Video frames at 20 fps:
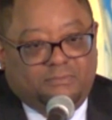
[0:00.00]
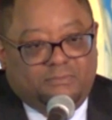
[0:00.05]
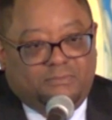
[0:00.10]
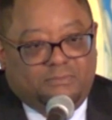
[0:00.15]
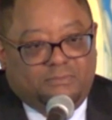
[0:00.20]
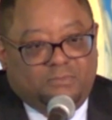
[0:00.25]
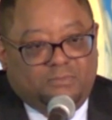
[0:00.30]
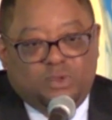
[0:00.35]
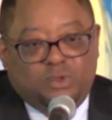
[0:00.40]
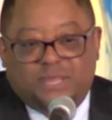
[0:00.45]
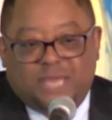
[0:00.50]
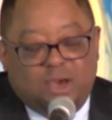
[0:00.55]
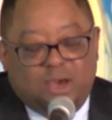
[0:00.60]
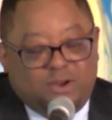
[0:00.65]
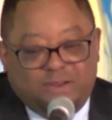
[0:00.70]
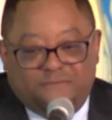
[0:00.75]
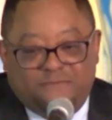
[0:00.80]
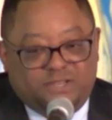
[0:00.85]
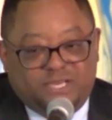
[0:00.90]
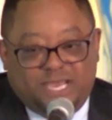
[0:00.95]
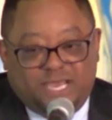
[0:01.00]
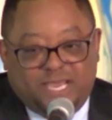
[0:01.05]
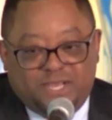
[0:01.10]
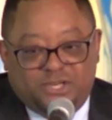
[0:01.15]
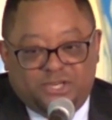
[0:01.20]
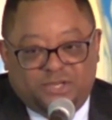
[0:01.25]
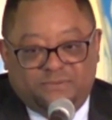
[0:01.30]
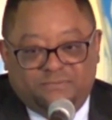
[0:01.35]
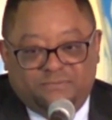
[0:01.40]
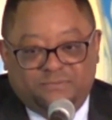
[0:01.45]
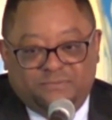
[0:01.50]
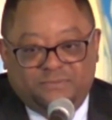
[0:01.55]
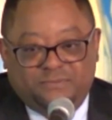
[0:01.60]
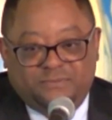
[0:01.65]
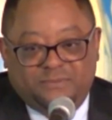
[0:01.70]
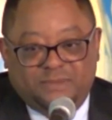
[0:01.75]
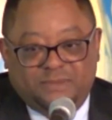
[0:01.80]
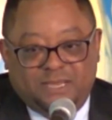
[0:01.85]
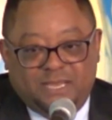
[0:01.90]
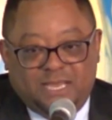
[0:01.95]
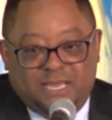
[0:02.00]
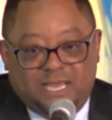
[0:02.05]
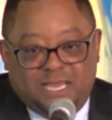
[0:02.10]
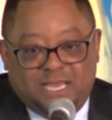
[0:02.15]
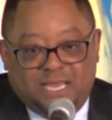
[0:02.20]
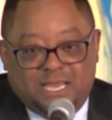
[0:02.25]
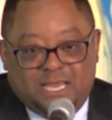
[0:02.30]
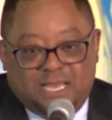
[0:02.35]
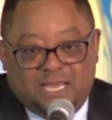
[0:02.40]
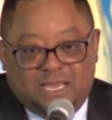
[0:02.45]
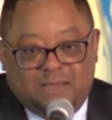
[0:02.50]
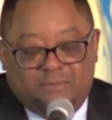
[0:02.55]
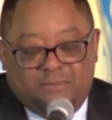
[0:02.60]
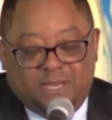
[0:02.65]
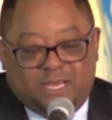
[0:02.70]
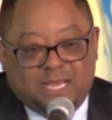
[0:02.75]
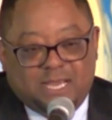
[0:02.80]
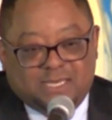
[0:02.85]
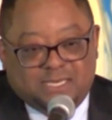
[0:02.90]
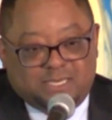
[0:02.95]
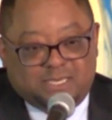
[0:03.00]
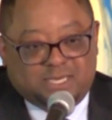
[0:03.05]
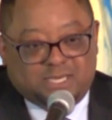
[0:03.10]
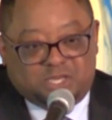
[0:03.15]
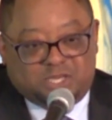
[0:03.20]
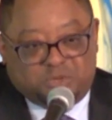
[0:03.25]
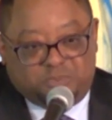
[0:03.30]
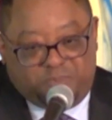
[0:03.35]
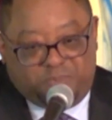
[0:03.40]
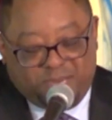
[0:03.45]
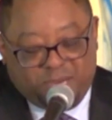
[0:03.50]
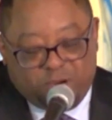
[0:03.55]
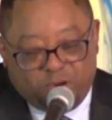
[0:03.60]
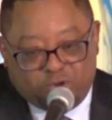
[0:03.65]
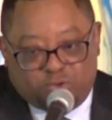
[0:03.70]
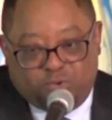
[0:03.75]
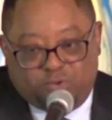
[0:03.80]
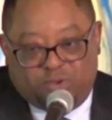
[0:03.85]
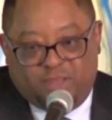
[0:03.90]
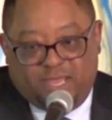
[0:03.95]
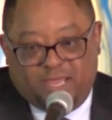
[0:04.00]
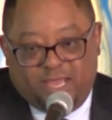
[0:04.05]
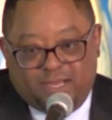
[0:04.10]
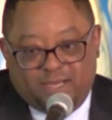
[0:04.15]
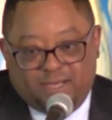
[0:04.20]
without invitation because it's a spiritual thing.